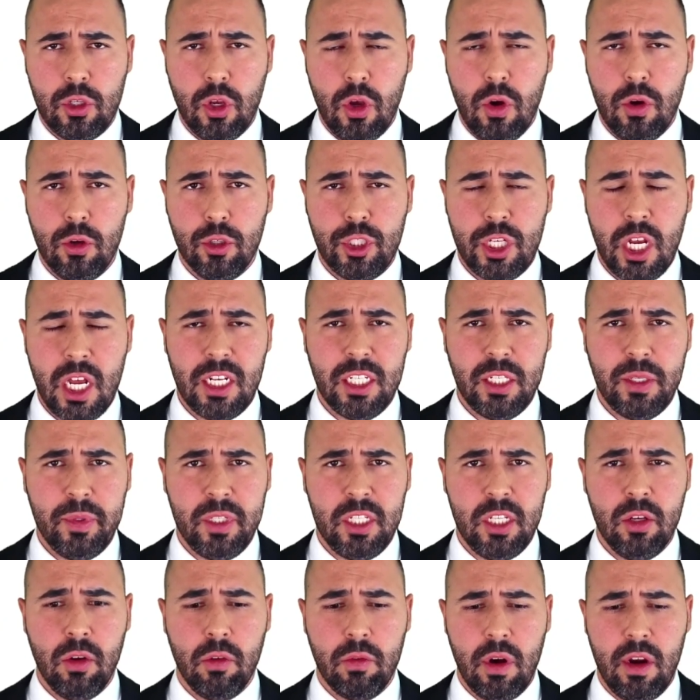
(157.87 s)
So
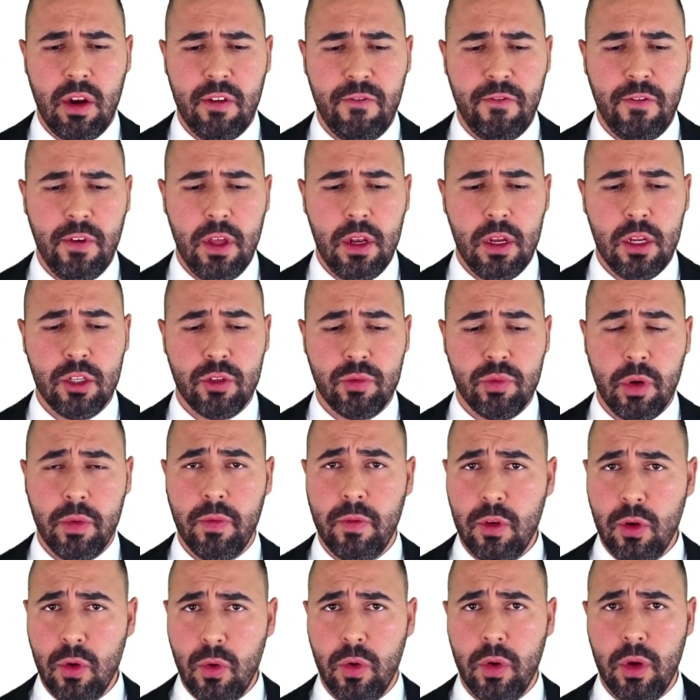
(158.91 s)
ChatGPT already finished
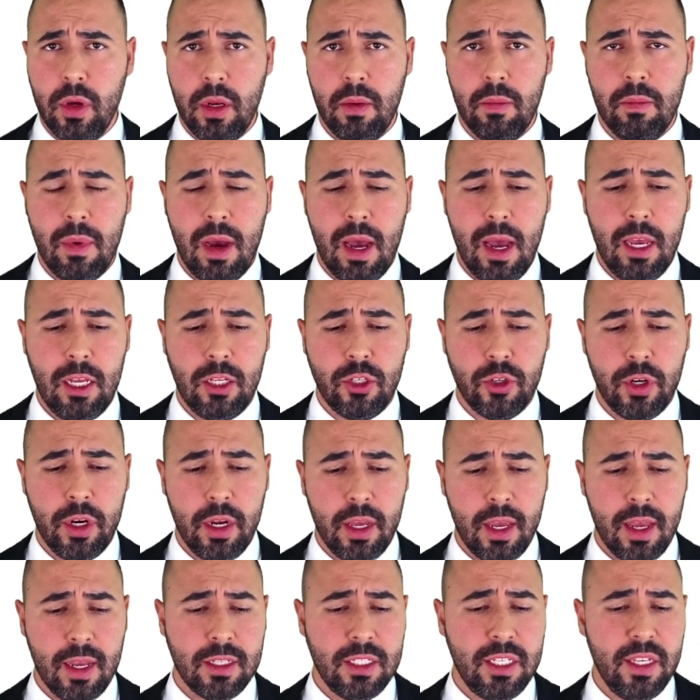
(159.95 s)
reviewing my
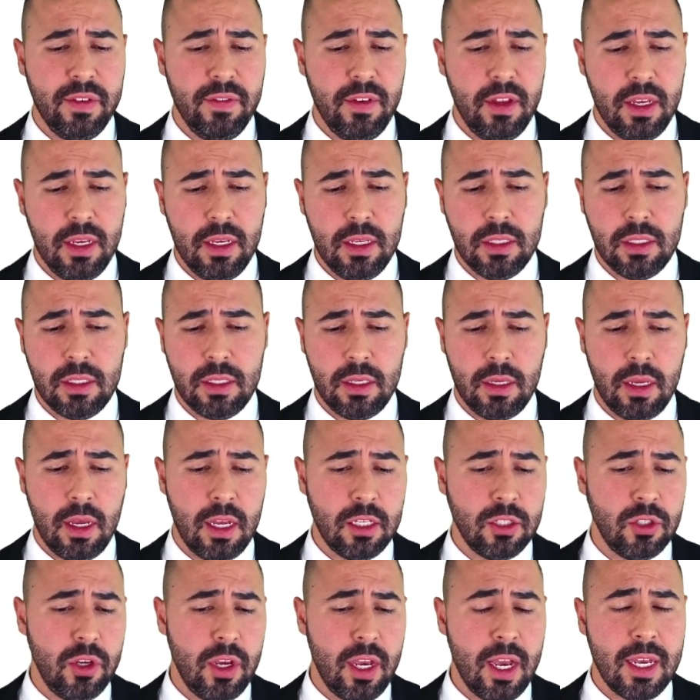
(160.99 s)
trading activities.
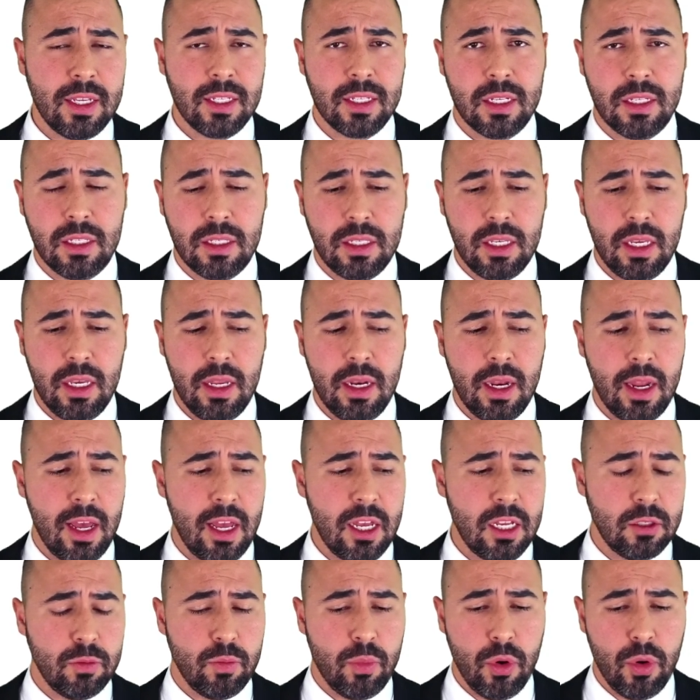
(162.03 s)
As you guys can see, it
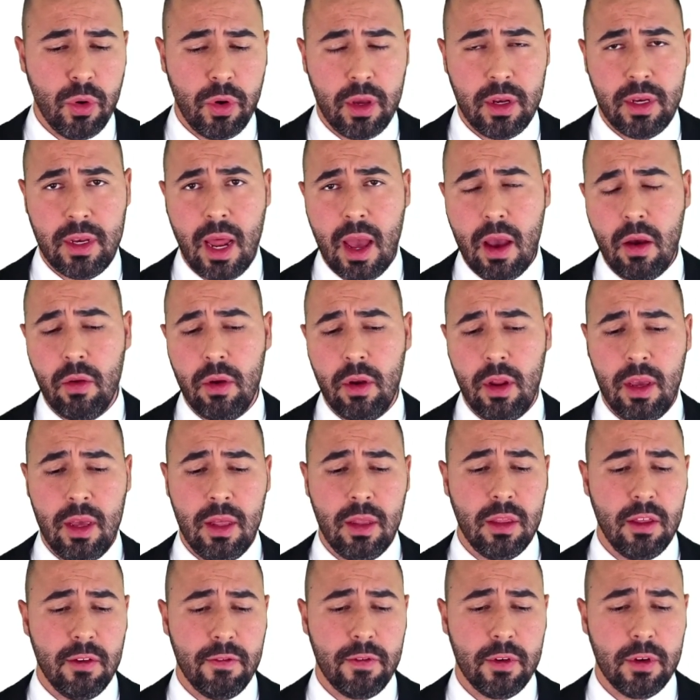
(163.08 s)
has broken down
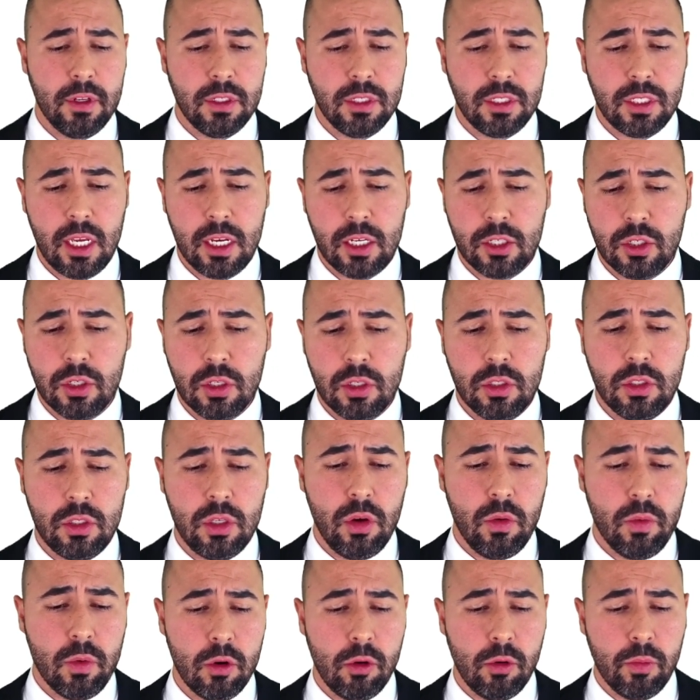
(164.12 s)
in different sections:
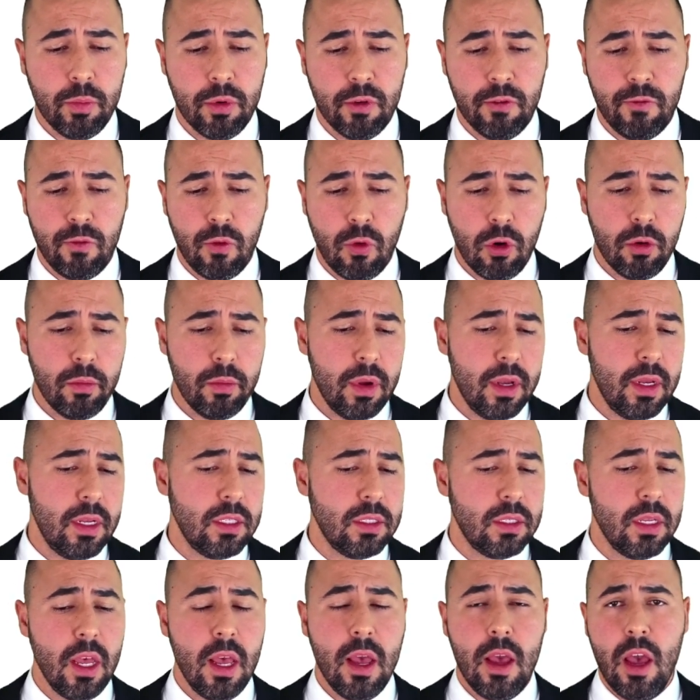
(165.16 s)
the overall
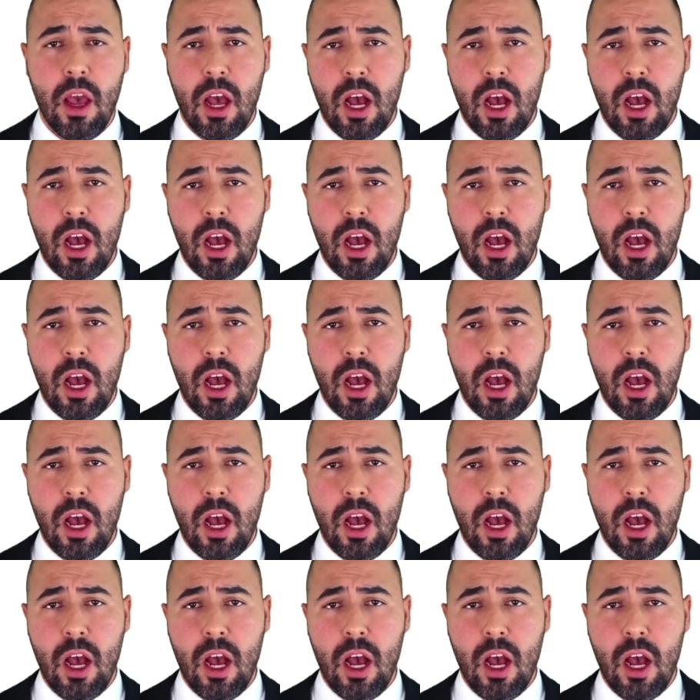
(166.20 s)
performance,